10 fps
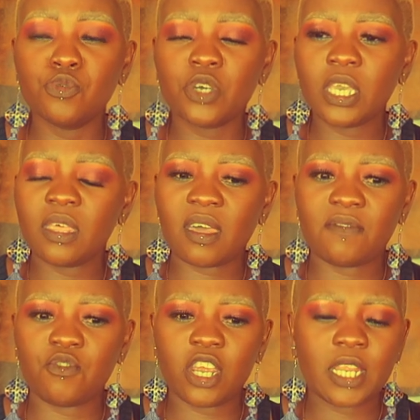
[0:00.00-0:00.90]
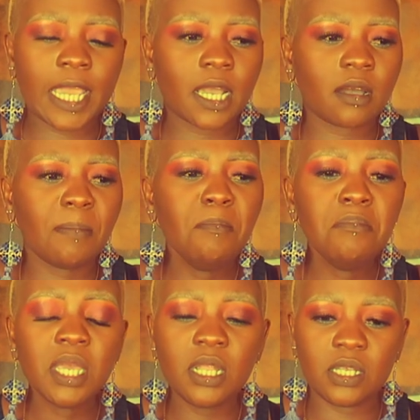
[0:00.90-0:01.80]
bookie that I've read like
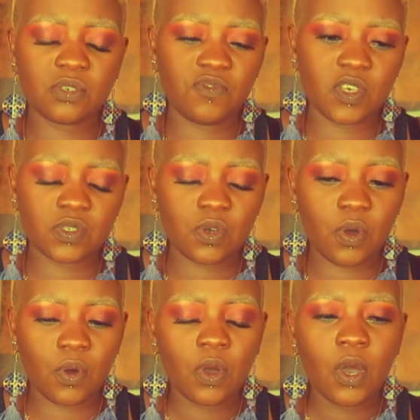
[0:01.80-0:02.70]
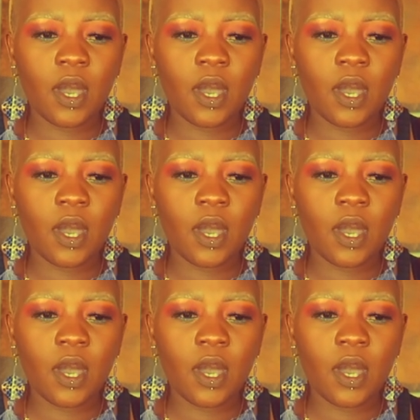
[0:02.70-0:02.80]
millions of years ago.